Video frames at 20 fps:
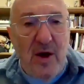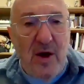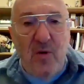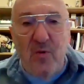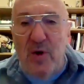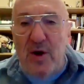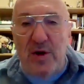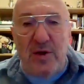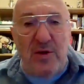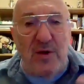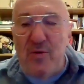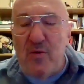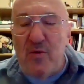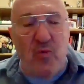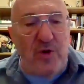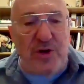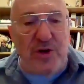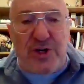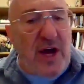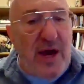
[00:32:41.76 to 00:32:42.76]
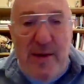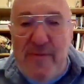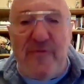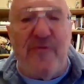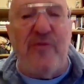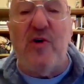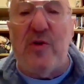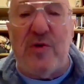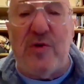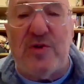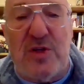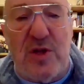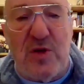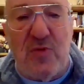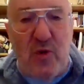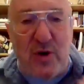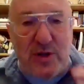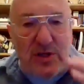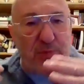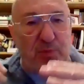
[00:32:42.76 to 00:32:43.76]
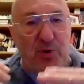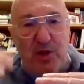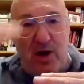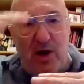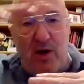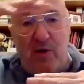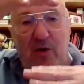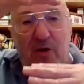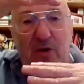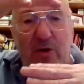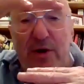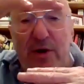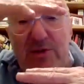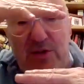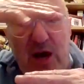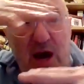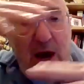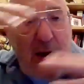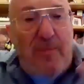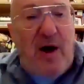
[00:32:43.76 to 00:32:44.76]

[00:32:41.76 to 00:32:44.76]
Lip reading: Well, which came first? What's below or on top?